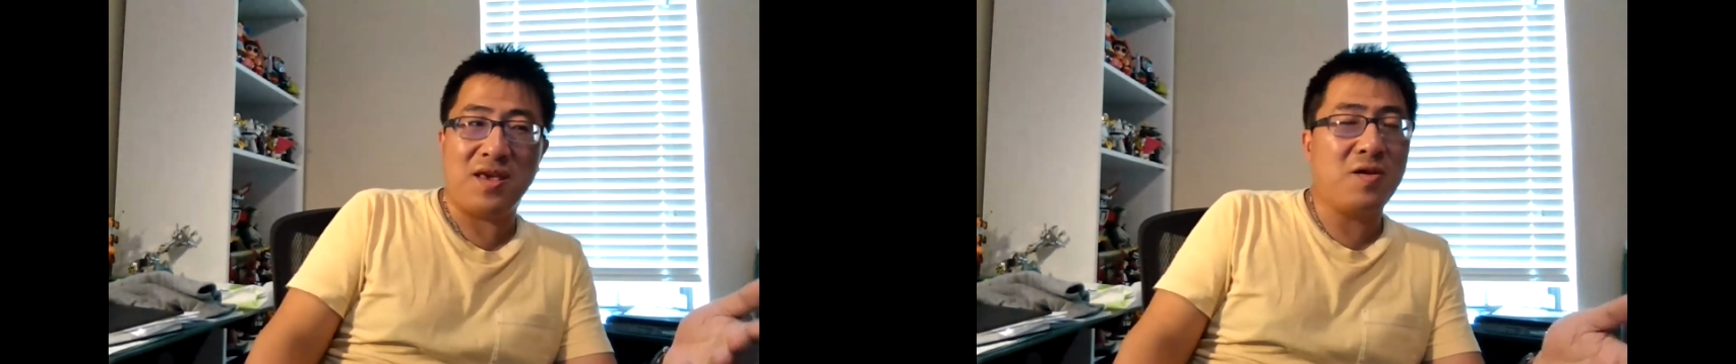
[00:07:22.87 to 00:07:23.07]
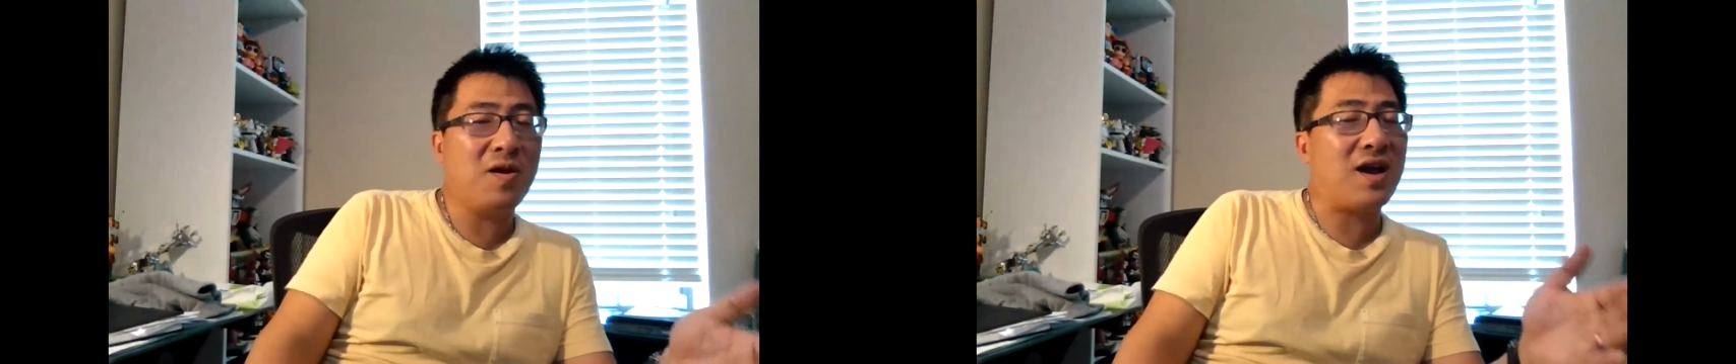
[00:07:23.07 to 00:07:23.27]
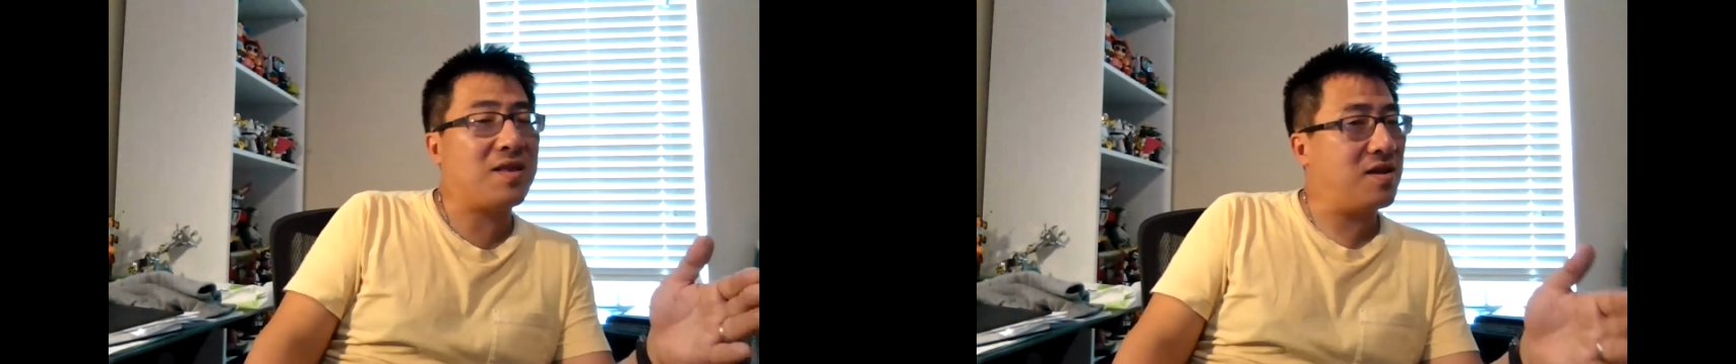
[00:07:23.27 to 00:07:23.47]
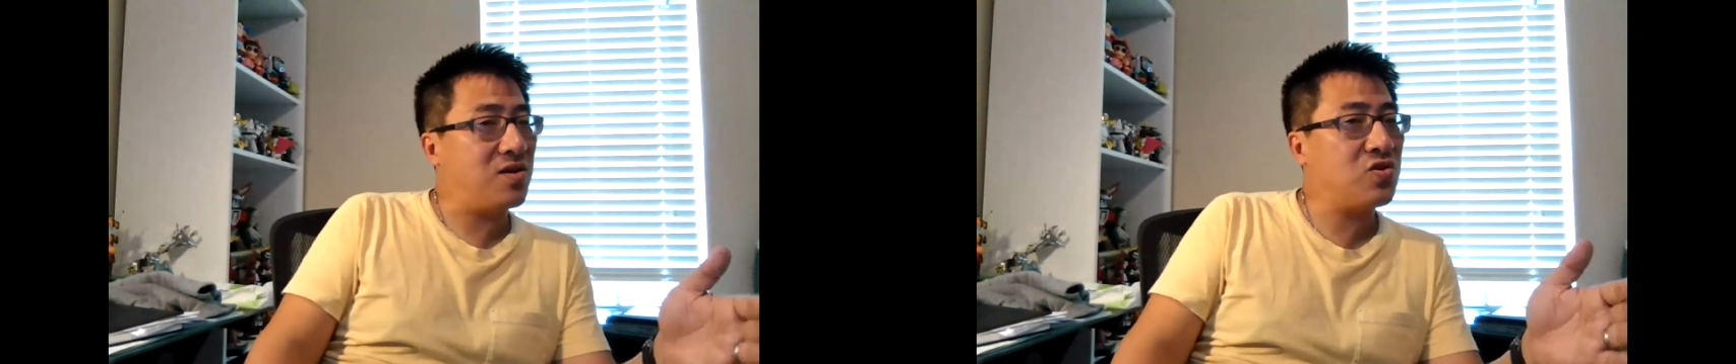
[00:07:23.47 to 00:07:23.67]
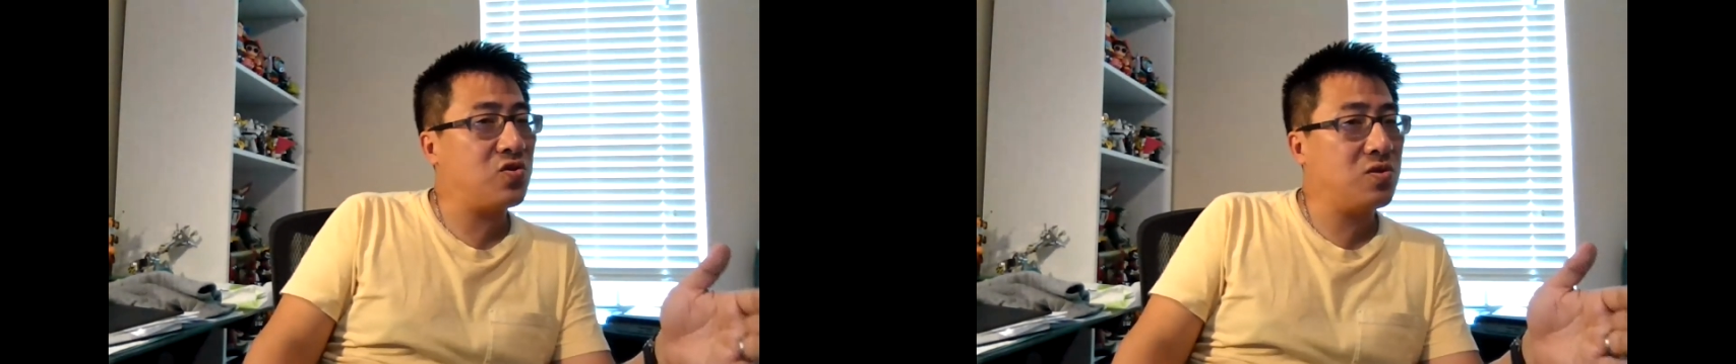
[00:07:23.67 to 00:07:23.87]
you like
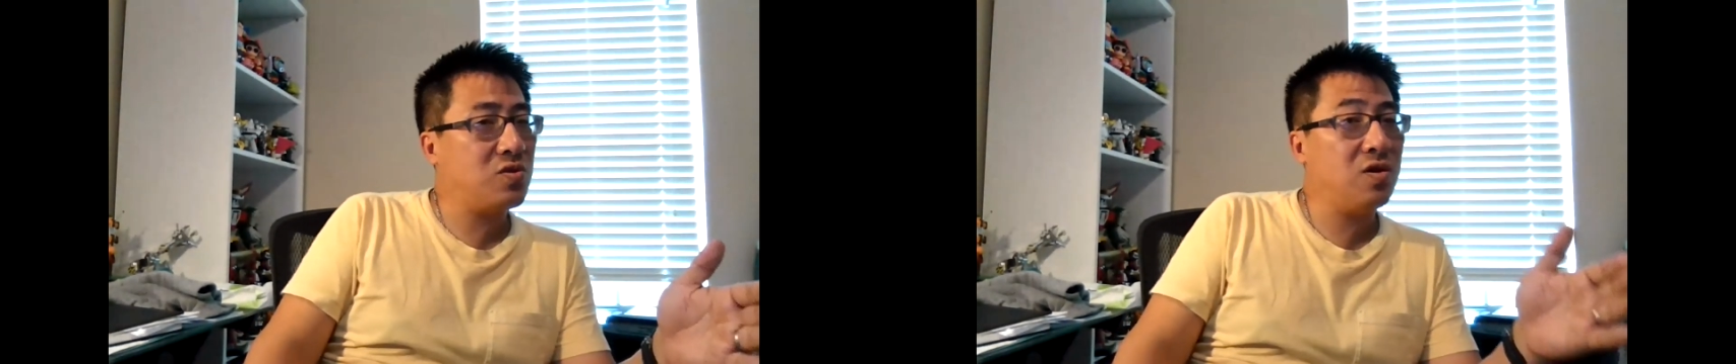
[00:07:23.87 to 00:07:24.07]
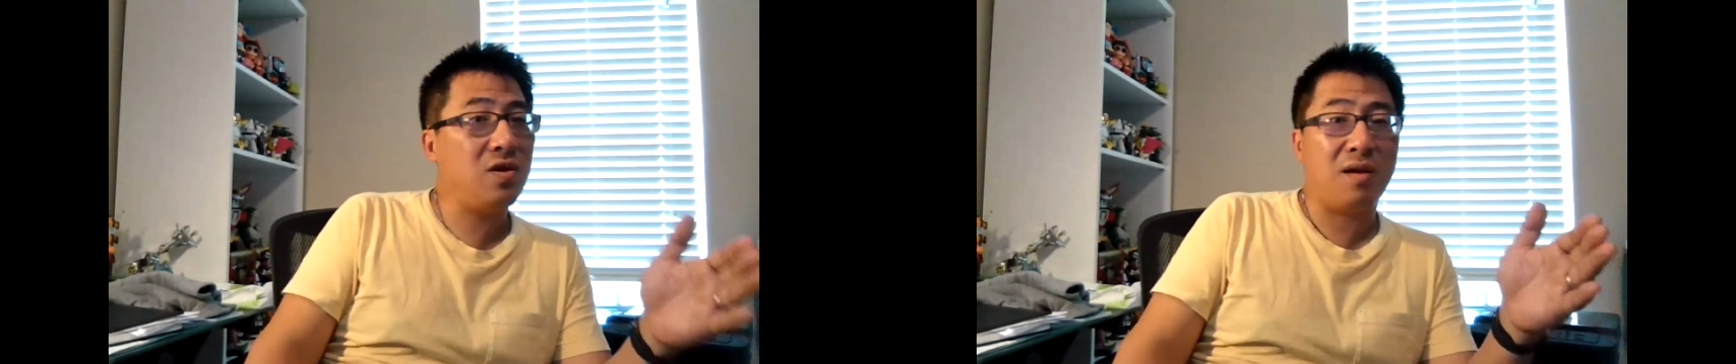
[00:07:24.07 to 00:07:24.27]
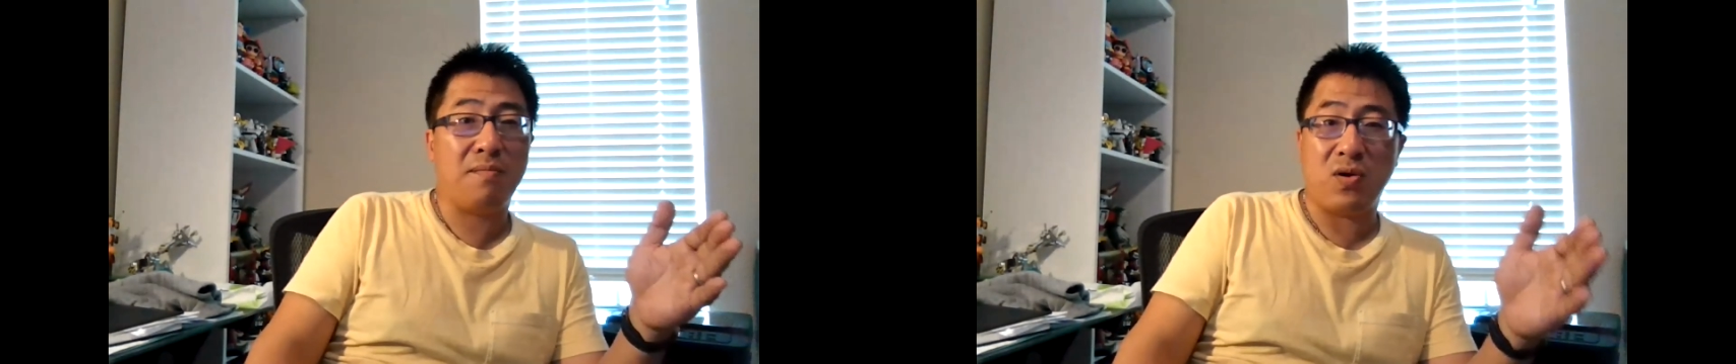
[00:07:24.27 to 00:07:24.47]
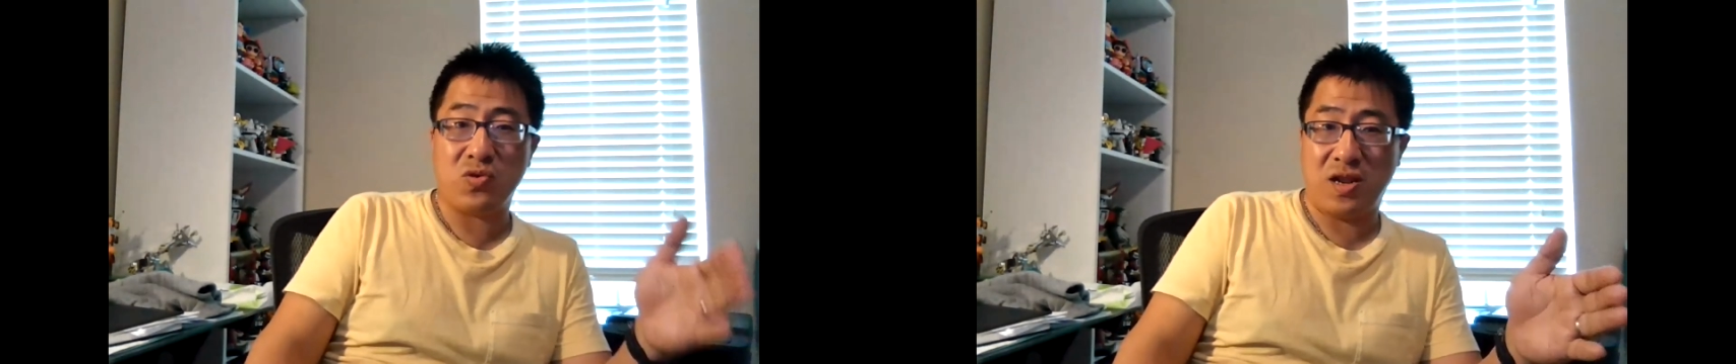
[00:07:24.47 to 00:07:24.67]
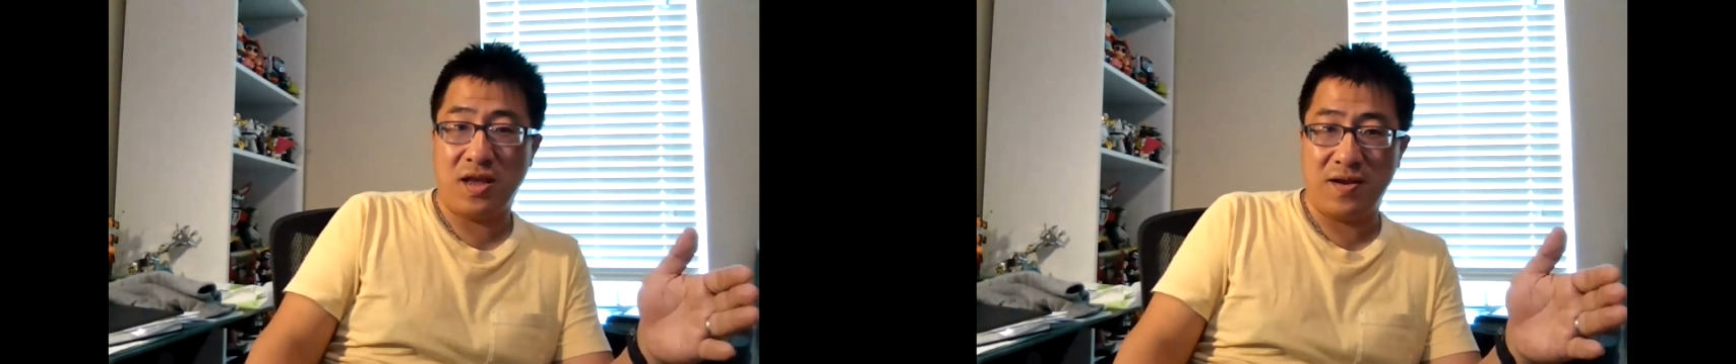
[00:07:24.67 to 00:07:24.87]
their chair
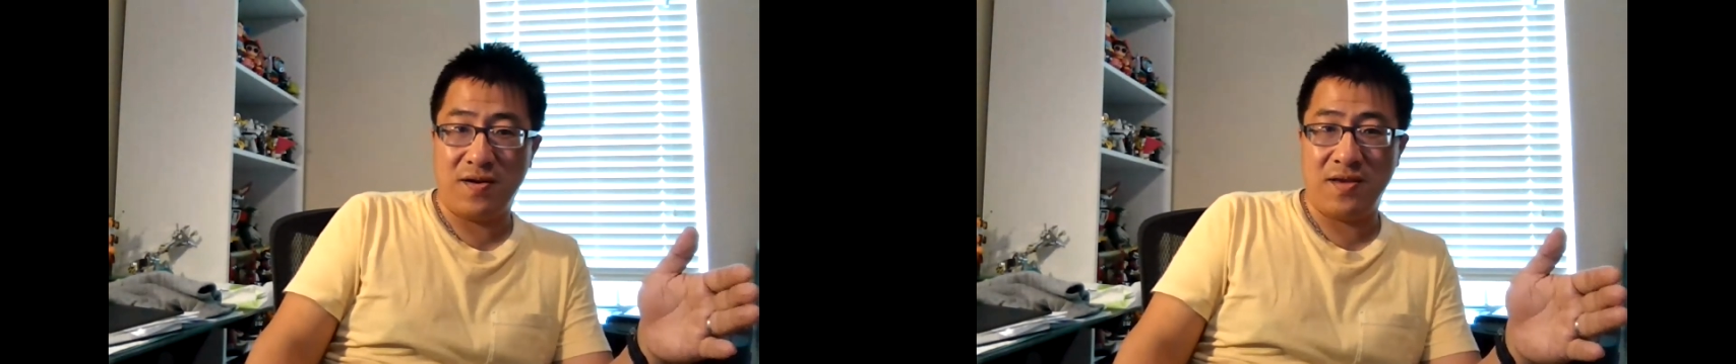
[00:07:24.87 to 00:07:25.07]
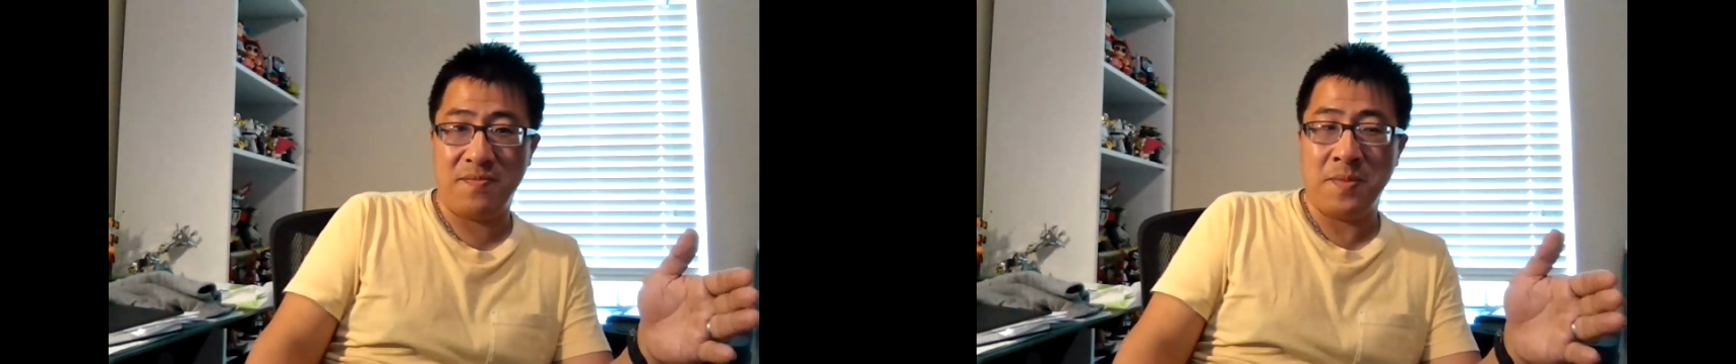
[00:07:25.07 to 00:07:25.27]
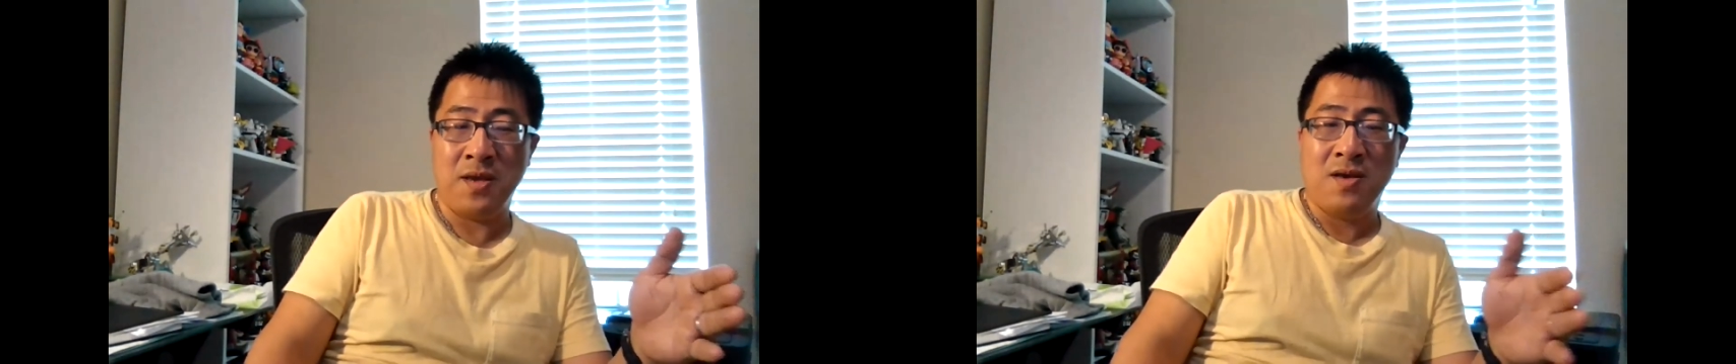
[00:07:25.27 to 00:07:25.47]
mostly, right?